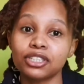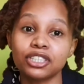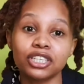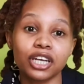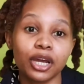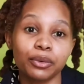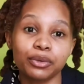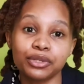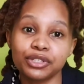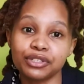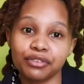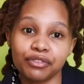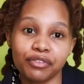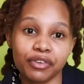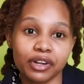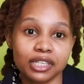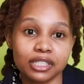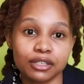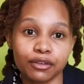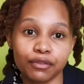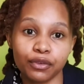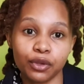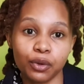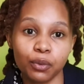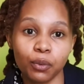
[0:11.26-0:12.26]
share with your friends
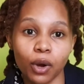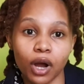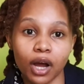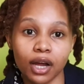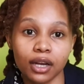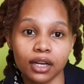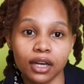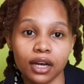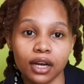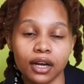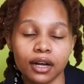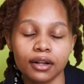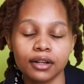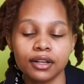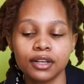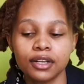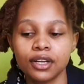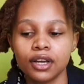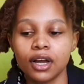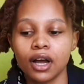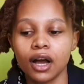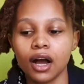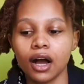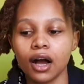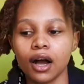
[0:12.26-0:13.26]
if you wanna.
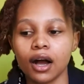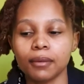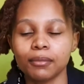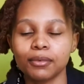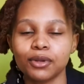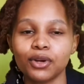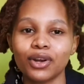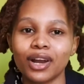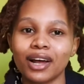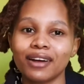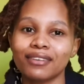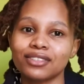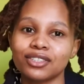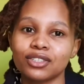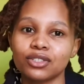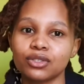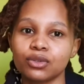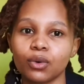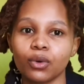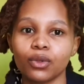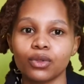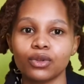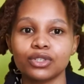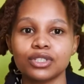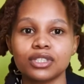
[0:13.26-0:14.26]
You don't have to do
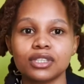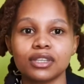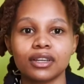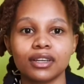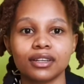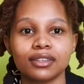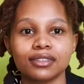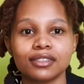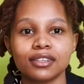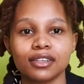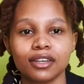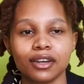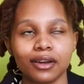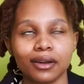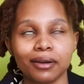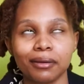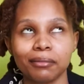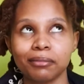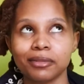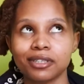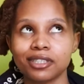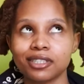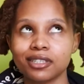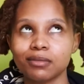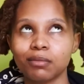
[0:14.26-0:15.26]
all those things, you know what I
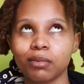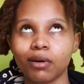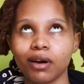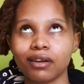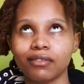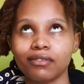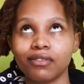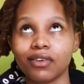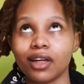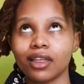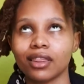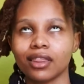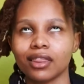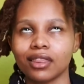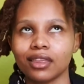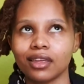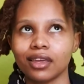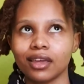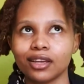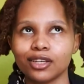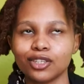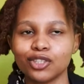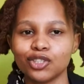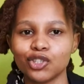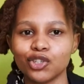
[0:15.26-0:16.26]
mean? It's just part of the
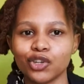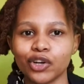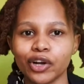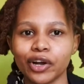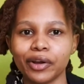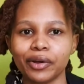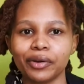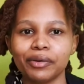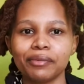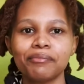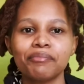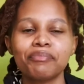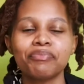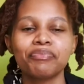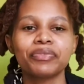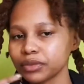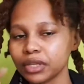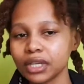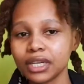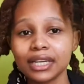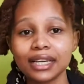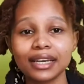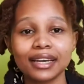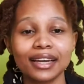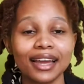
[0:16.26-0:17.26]
intro.
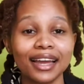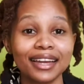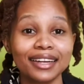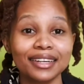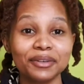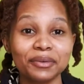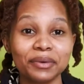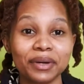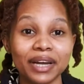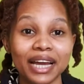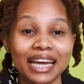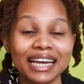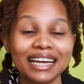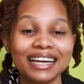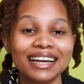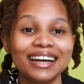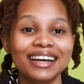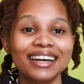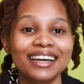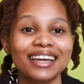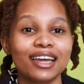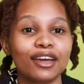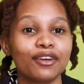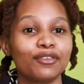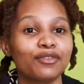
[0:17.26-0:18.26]
Anyway,
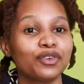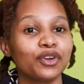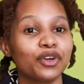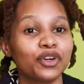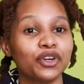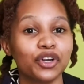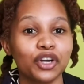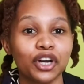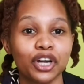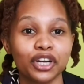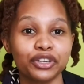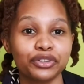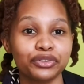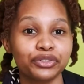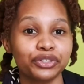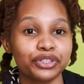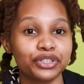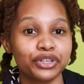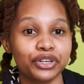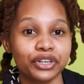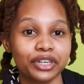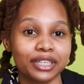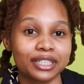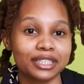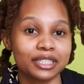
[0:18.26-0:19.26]
if you're not a
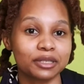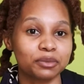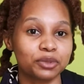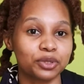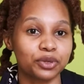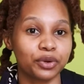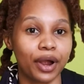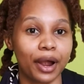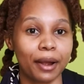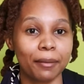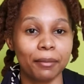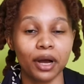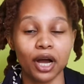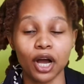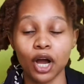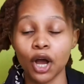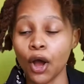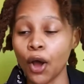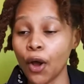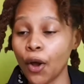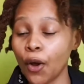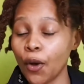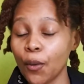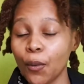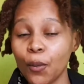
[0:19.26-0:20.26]
returning subscriber,
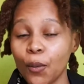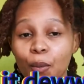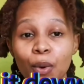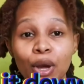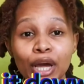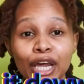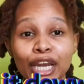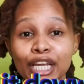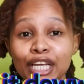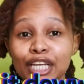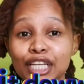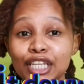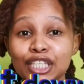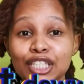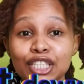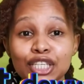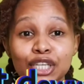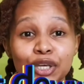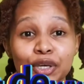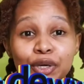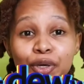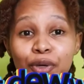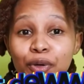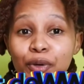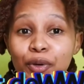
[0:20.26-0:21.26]
what do you
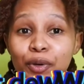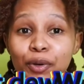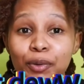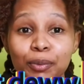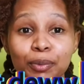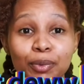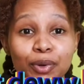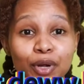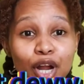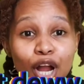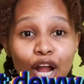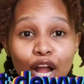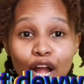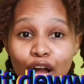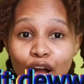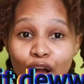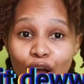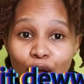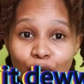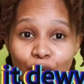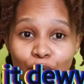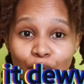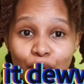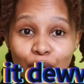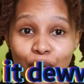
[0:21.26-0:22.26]
do,
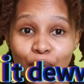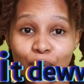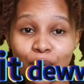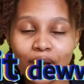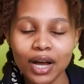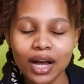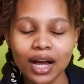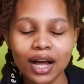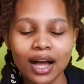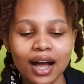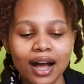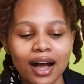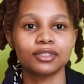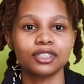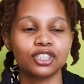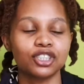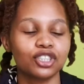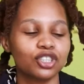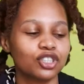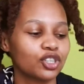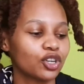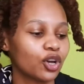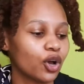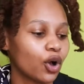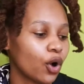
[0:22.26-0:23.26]
bro?
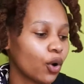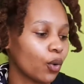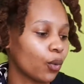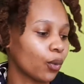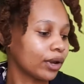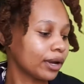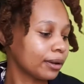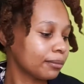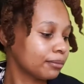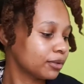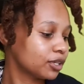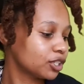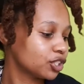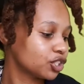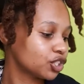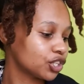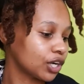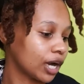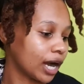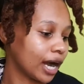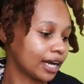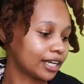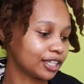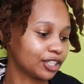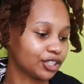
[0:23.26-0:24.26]
So what I'm gonna
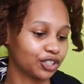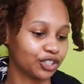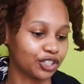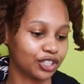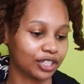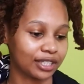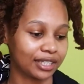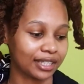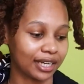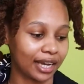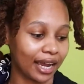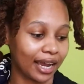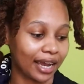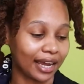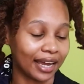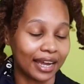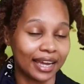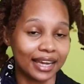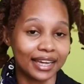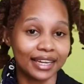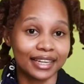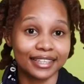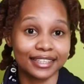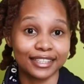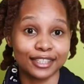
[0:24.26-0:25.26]
try to do today
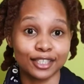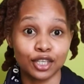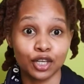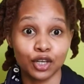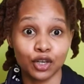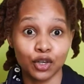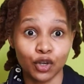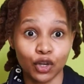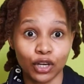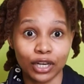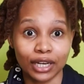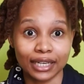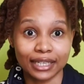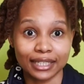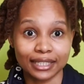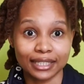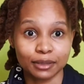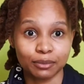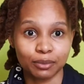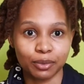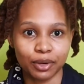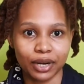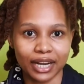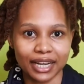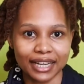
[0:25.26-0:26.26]
is
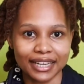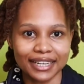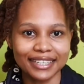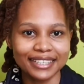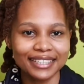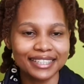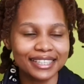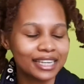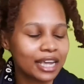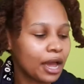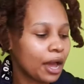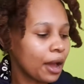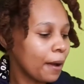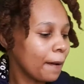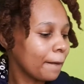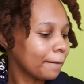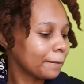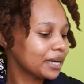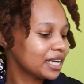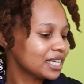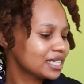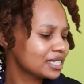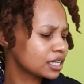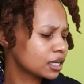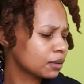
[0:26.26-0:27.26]
knotless braids.
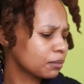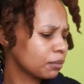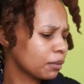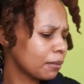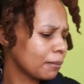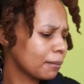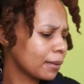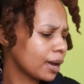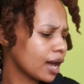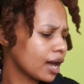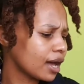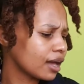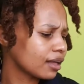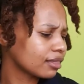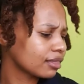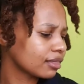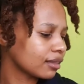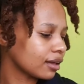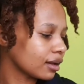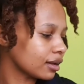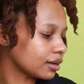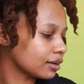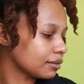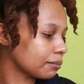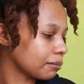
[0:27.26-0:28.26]
Please keep in mind
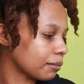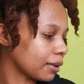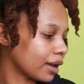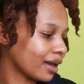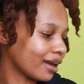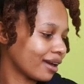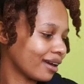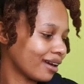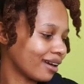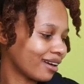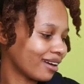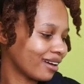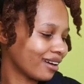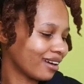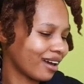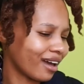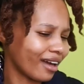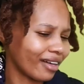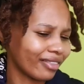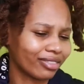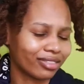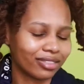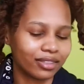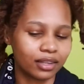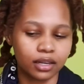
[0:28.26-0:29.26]
that my hair
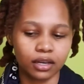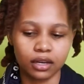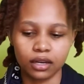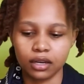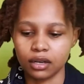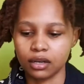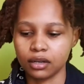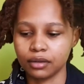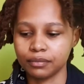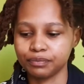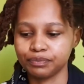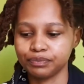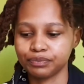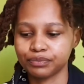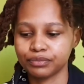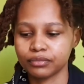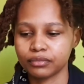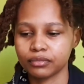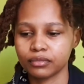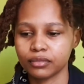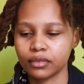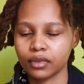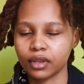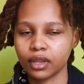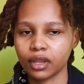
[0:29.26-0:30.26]
and the
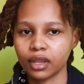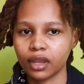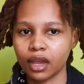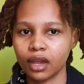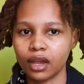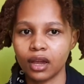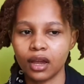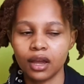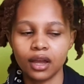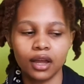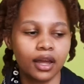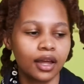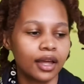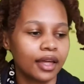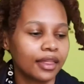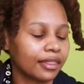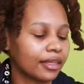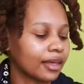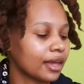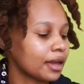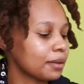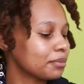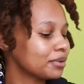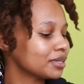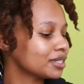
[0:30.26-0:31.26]

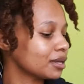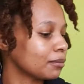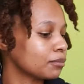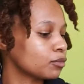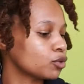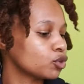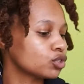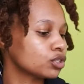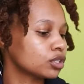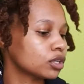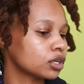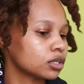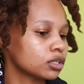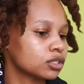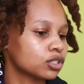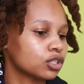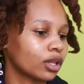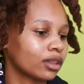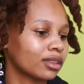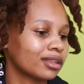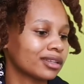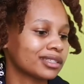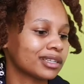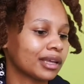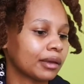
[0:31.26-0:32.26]
hairpiece I'm using is
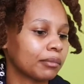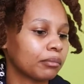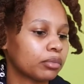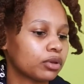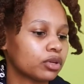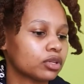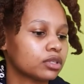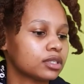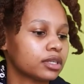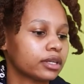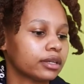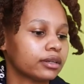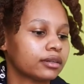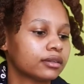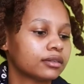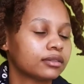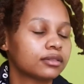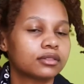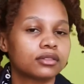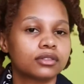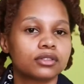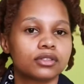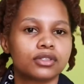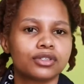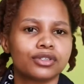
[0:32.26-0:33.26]
not the same person.
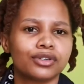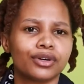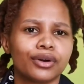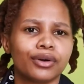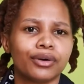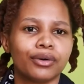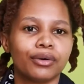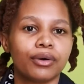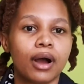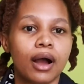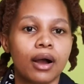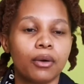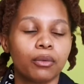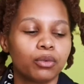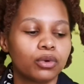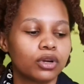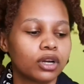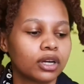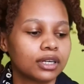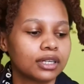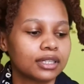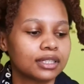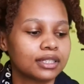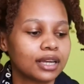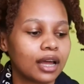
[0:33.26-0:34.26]
So we're
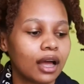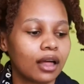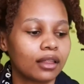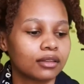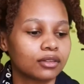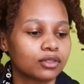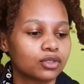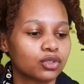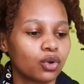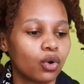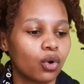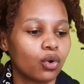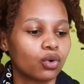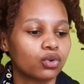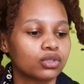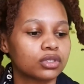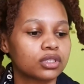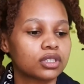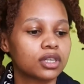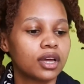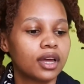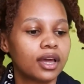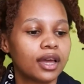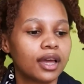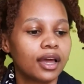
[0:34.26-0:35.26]
gonna see how this
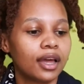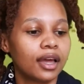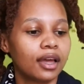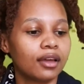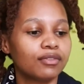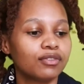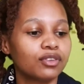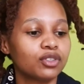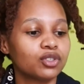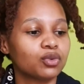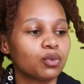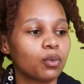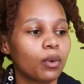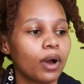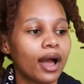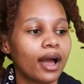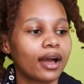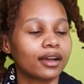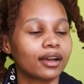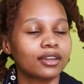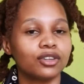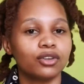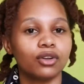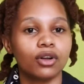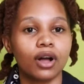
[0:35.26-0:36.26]
goes. If it's
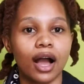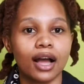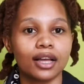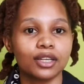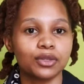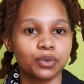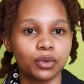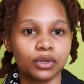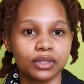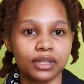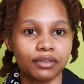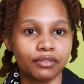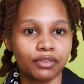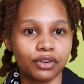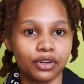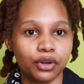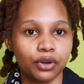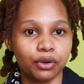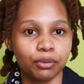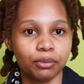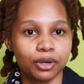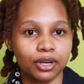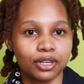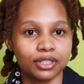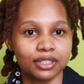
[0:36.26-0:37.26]
whack, you guys will never
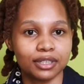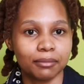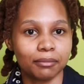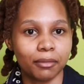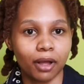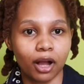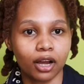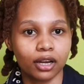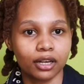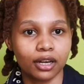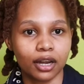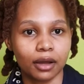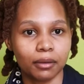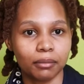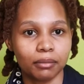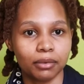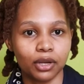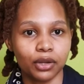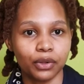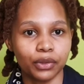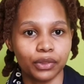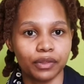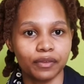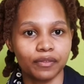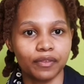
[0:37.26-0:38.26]
know because I'm not gonna
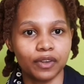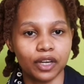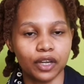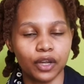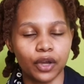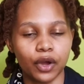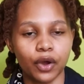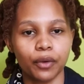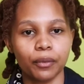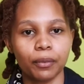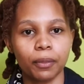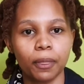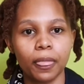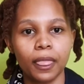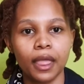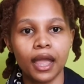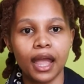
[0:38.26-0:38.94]
upload the video.